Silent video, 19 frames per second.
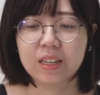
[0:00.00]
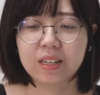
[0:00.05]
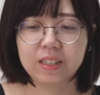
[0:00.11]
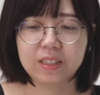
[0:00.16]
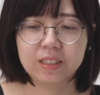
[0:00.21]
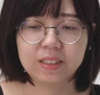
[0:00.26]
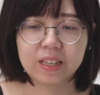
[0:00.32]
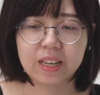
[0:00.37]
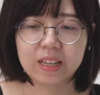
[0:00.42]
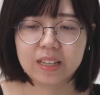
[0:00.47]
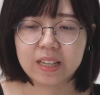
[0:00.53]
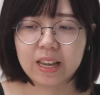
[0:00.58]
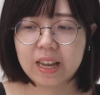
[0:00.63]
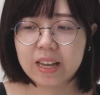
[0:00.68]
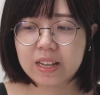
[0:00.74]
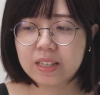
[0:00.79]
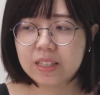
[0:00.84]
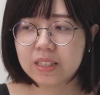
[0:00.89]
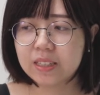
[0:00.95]
uh, and
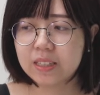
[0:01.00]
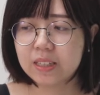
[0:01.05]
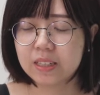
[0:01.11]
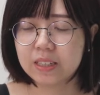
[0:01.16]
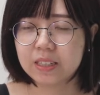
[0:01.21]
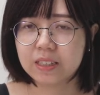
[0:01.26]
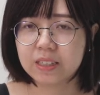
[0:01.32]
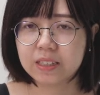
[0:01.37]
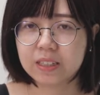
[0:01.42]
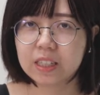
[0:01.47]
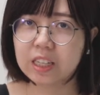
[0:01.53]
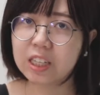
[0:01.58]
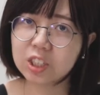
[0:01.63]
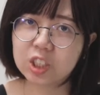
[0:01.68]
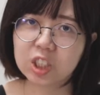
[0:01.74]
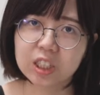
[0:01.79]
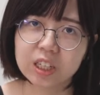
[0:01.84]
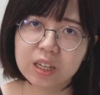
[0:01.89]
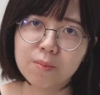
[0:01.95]
then uh,
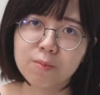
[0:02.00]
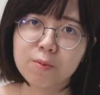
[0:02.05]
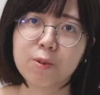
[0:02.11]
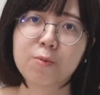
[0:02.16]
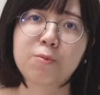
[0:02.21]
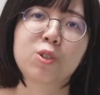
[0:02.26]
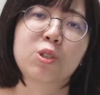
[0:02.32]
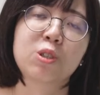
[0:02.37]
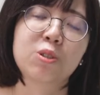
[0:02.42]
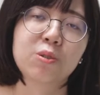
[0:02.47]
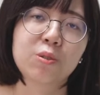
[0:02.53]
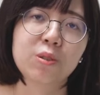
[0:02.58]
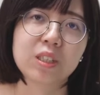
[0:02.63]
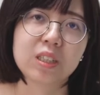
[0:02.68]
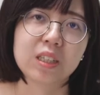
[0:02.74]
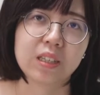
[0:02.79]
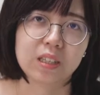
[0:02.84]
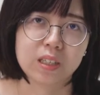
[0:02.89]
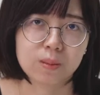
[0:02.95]
each team will
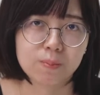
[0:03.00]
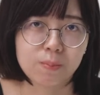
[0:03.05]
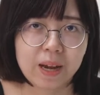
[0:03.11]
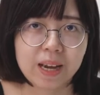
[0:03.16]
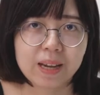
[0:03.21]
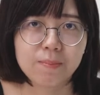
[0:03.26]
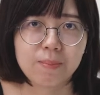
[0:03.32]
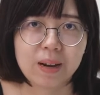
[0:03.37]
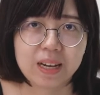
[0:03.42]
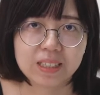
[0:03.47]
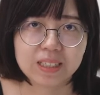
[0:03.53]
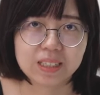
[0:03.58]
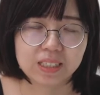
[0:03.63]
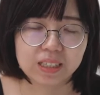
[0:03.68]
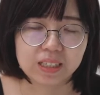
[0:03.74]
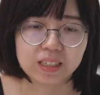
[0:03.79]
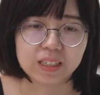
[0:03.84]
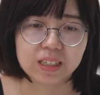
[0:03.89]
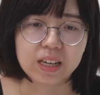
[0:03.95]
choose a spy
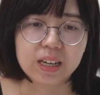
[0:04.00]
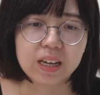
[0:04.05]
master,